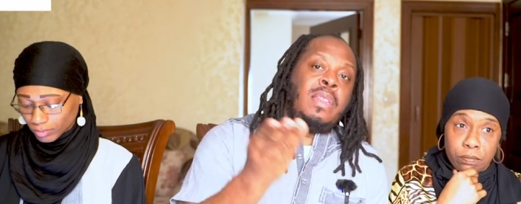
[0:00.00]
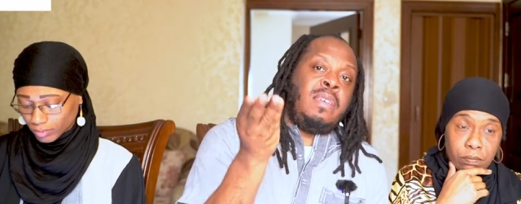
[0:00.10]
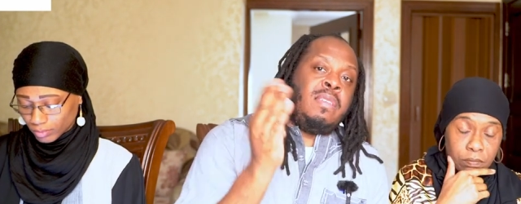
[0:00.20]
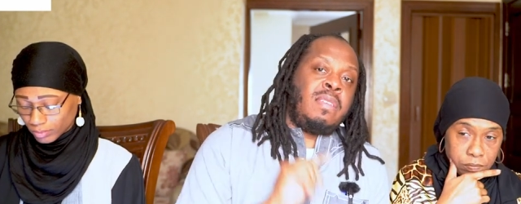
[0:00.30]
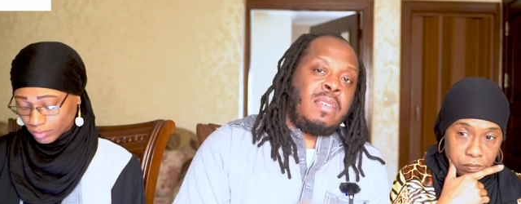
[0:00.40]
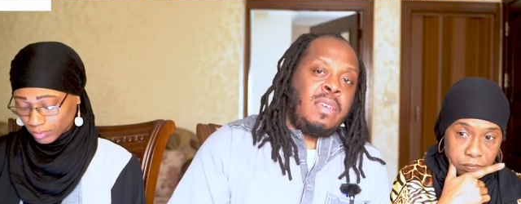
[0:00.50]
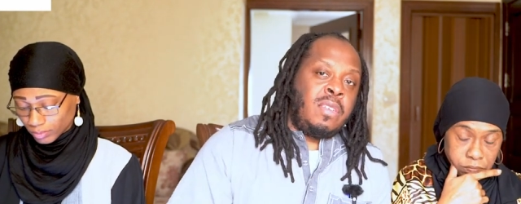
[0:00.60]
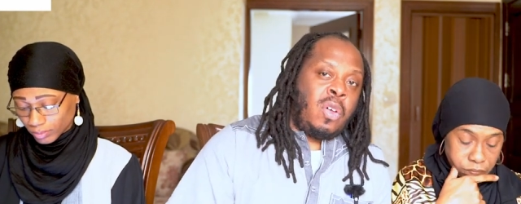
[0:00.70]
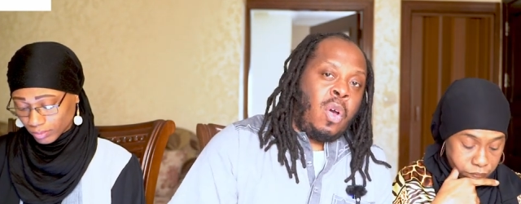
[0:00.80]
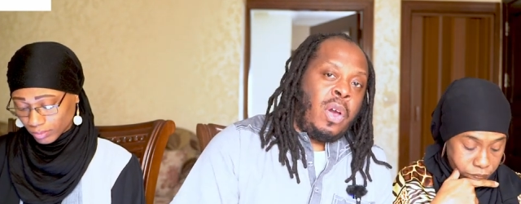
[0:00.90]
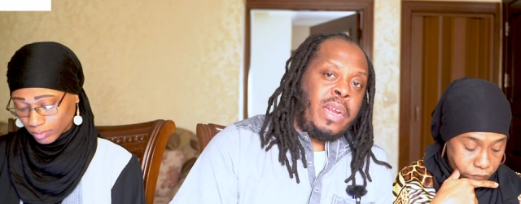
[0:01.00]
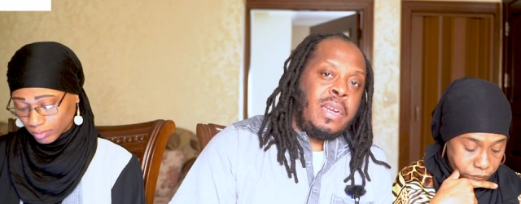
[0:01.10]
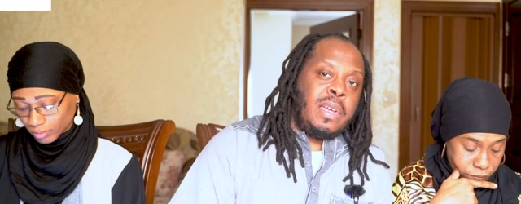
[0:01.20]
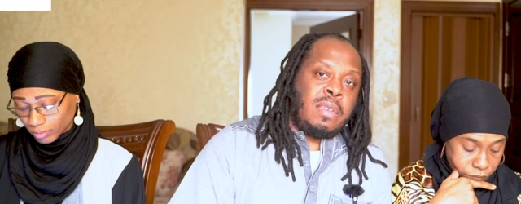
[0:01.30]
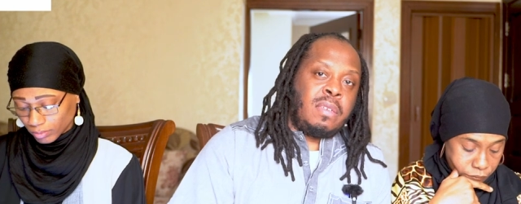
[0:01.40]
Speaker 1: This is
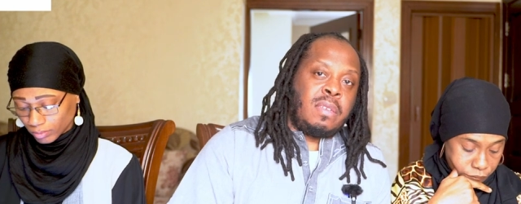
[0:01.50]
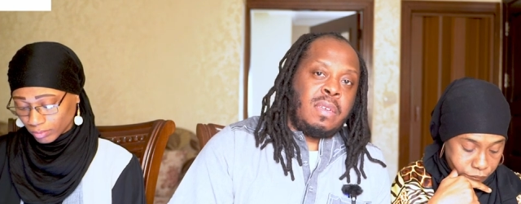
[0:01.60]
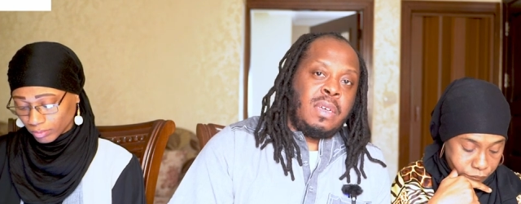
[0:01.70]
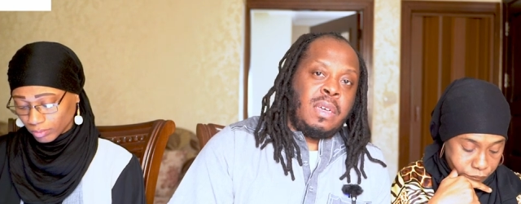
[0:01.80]
haughtiness.